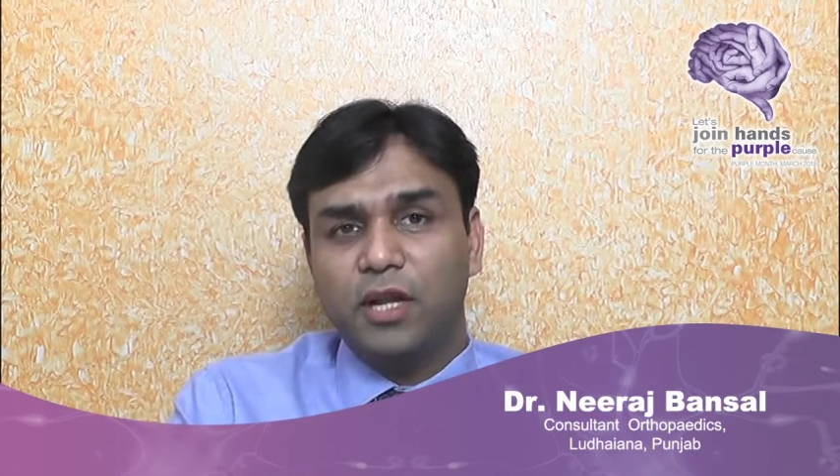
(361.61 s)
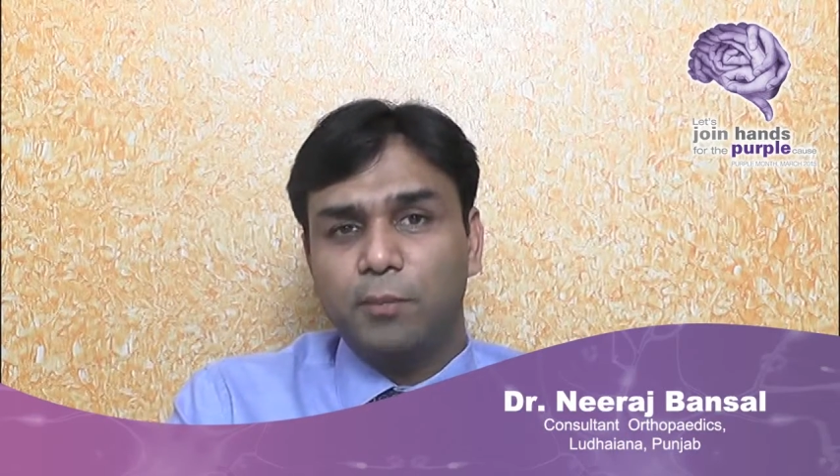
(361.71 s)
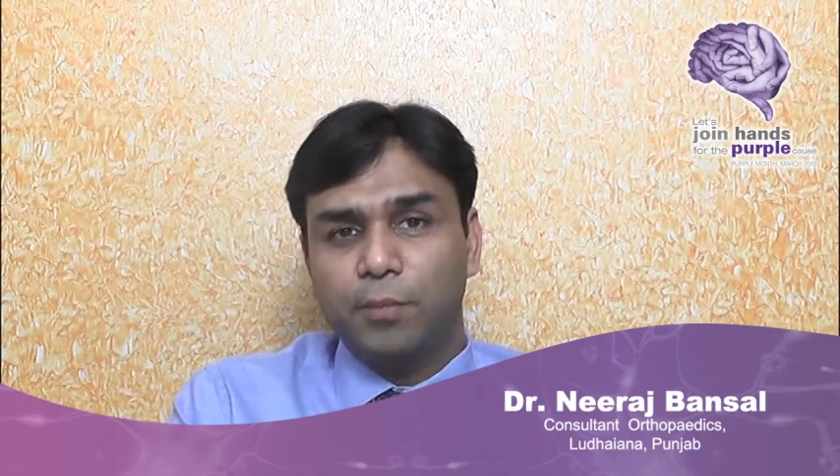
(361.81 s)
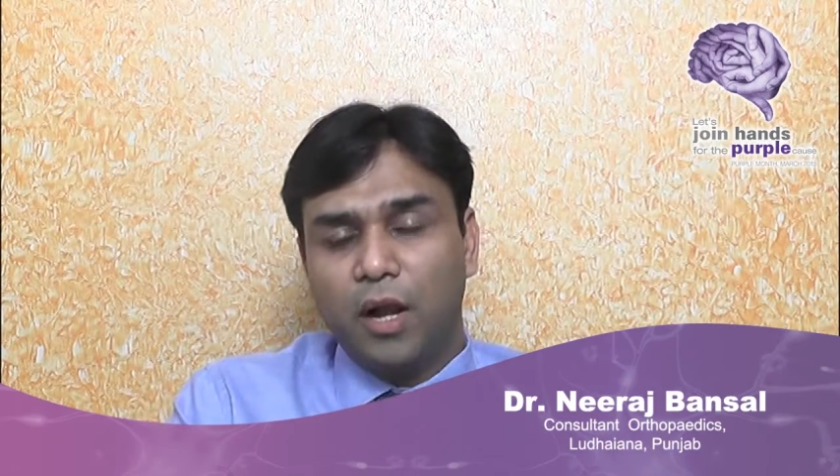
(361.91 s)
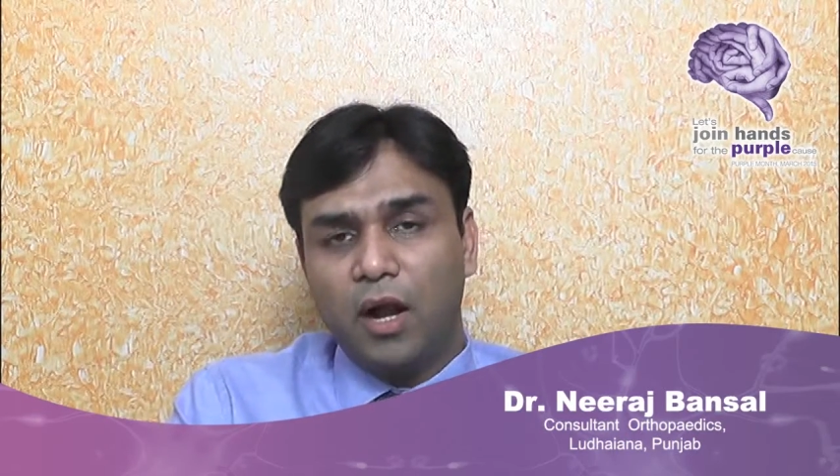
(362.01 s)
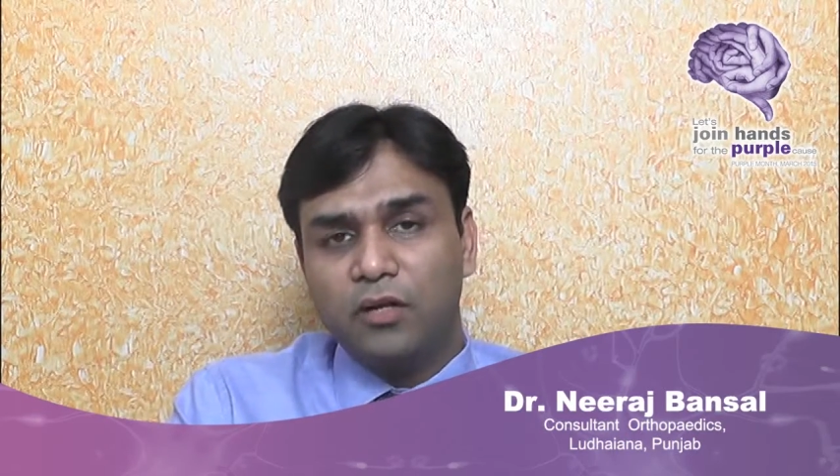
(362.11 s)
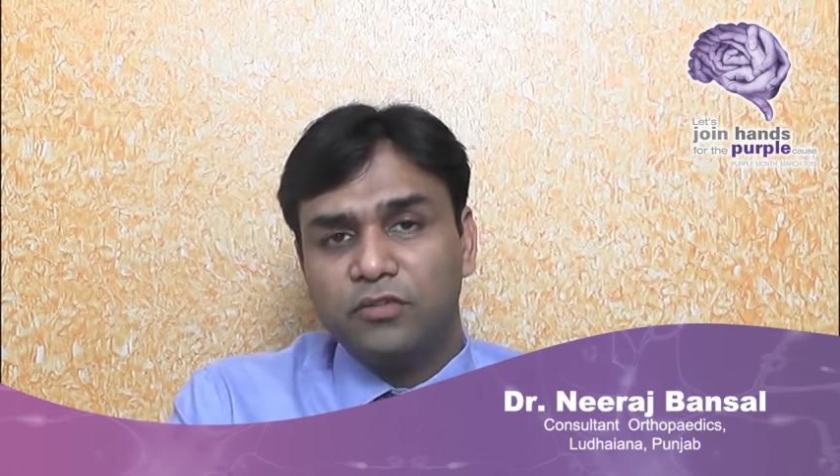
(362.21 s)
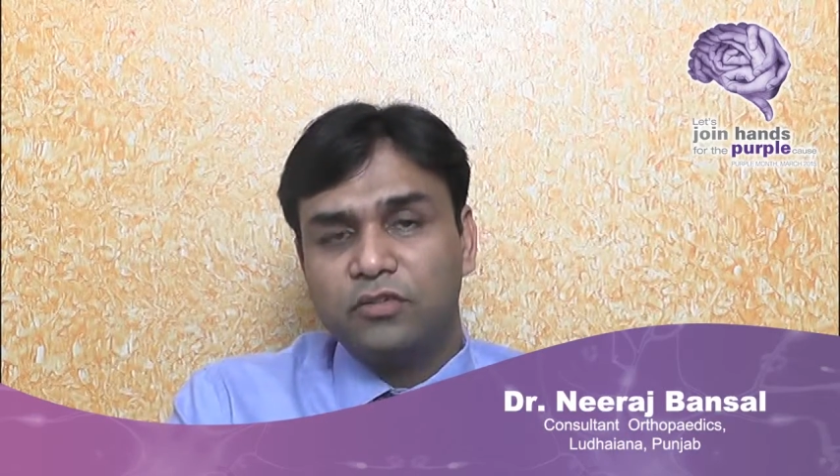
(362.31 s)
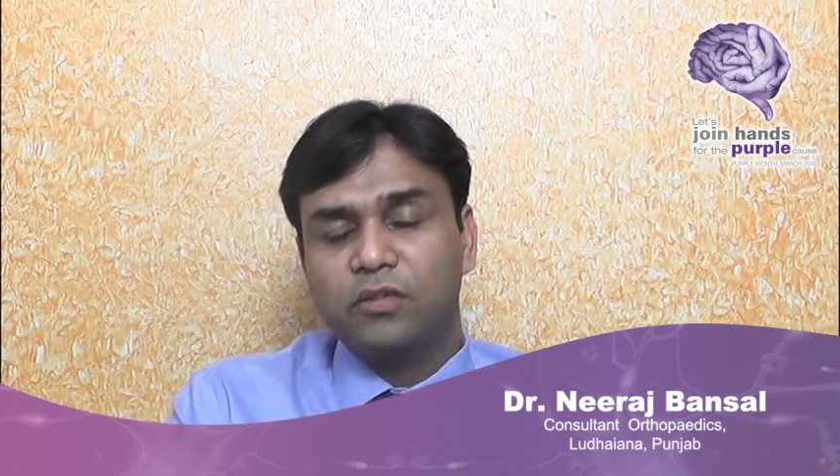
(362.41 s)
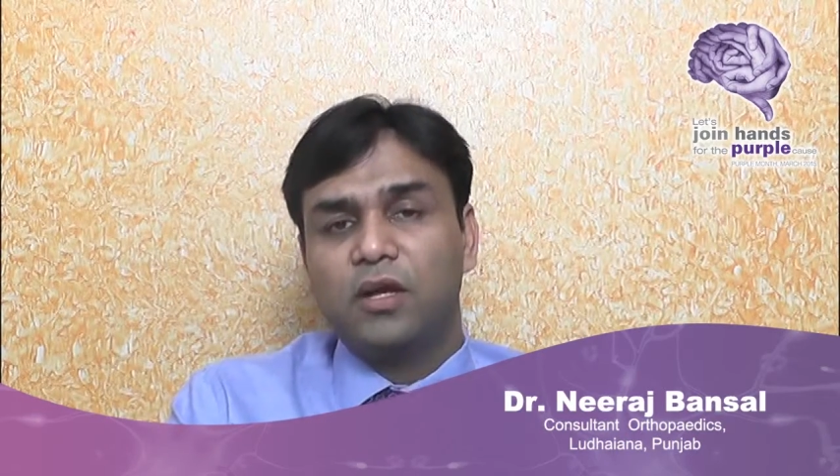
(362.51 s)

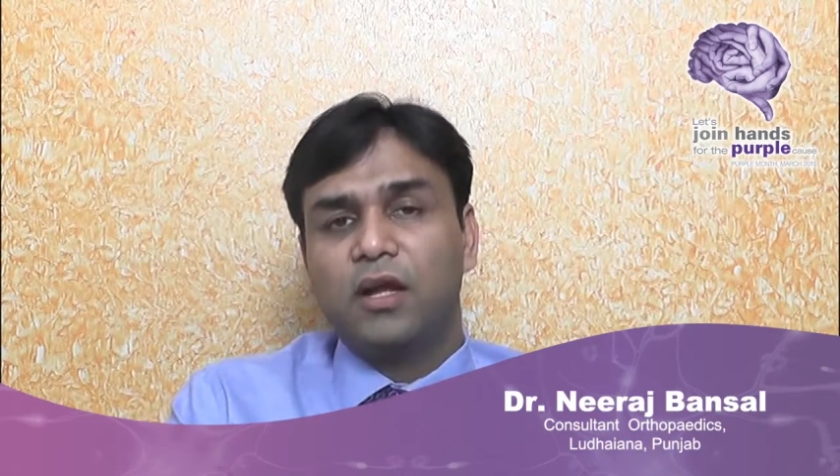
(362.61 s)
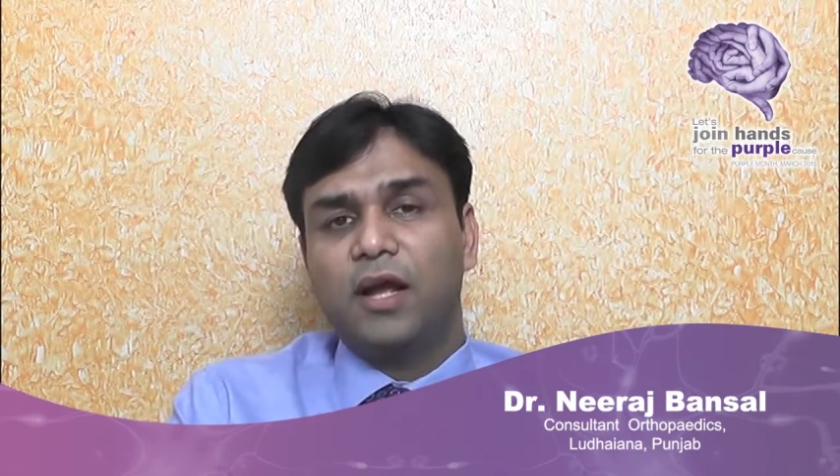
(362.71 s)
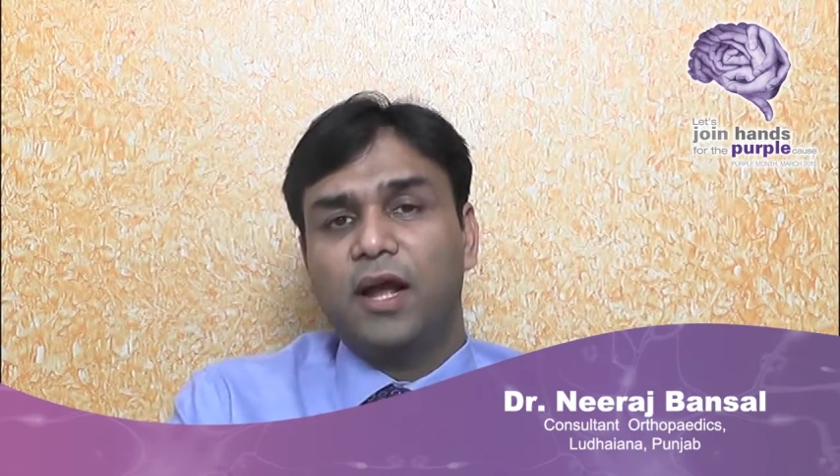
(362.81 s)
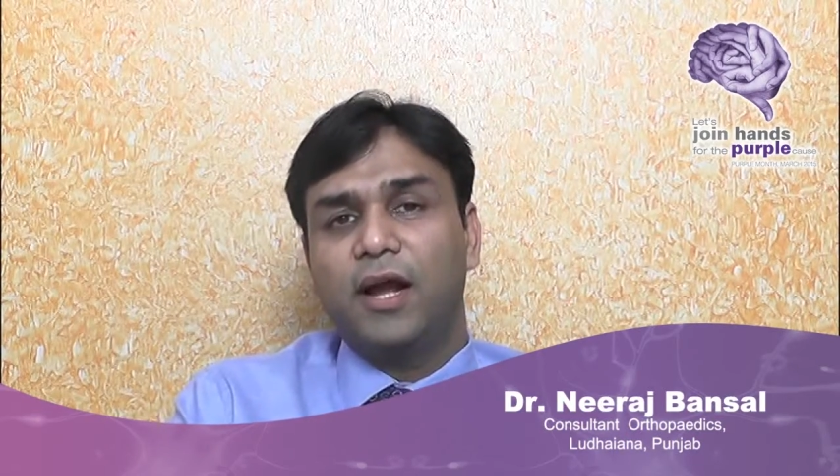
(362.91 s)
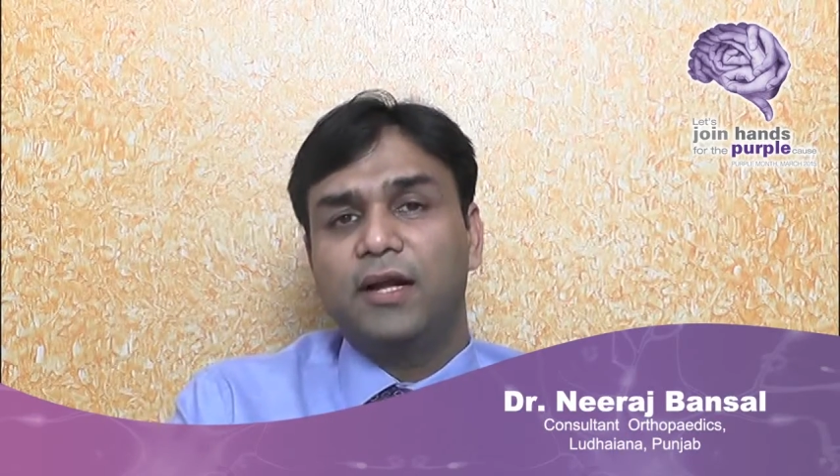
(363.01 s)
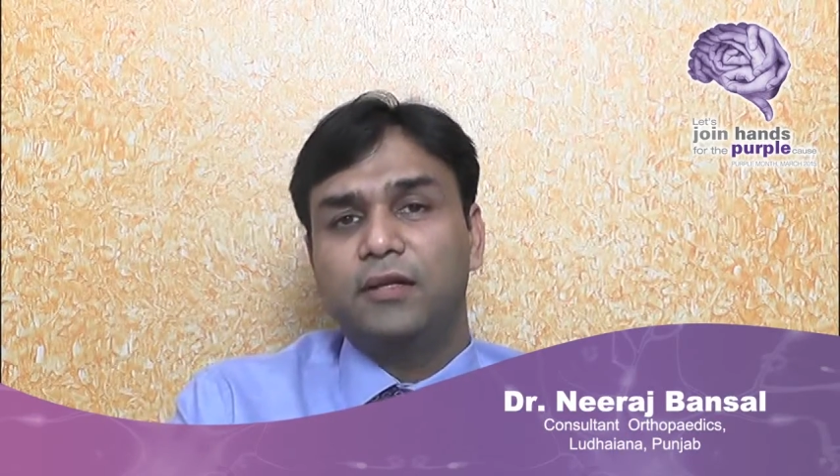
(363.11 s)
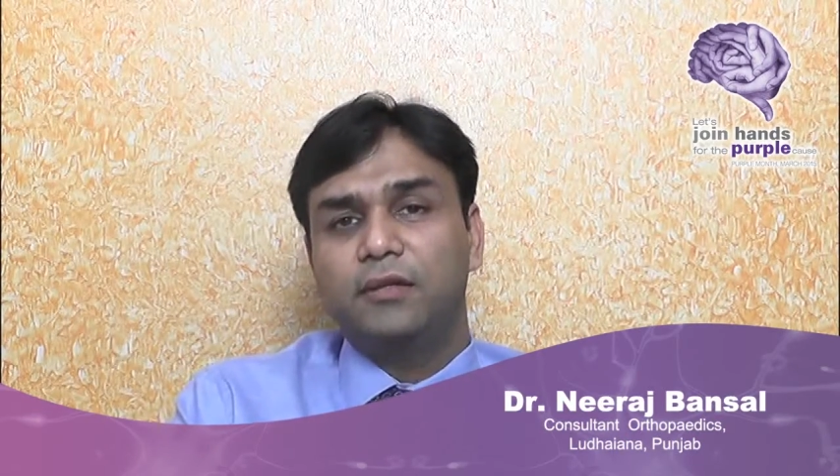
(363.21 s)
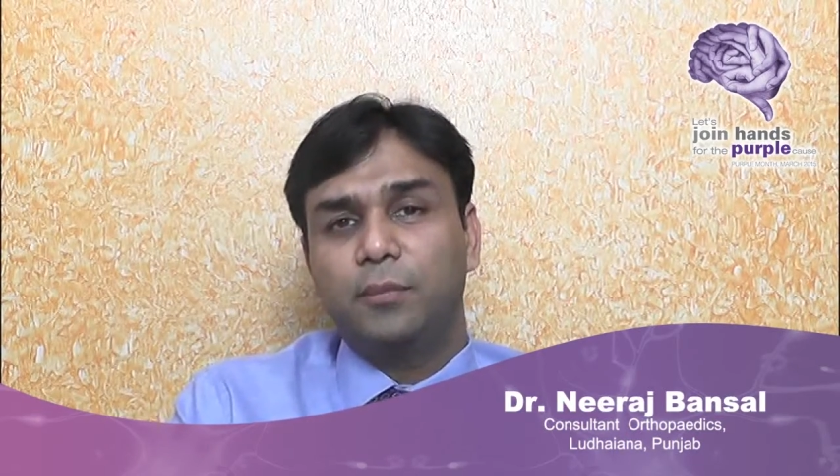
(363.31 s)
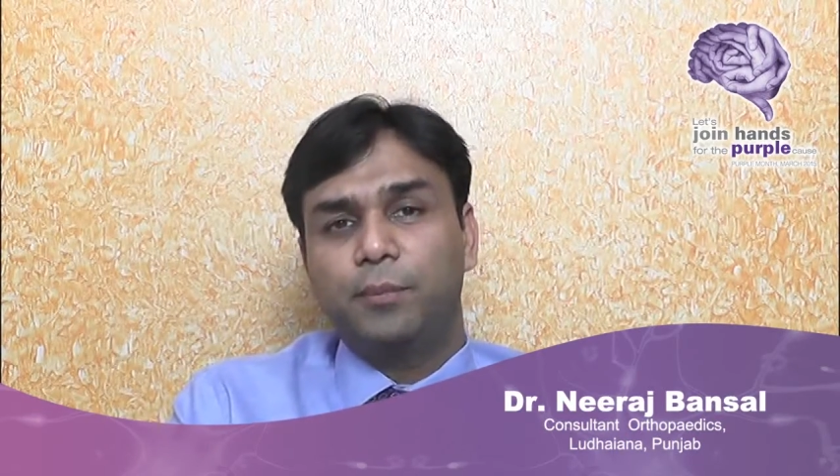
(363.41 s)
implants, and the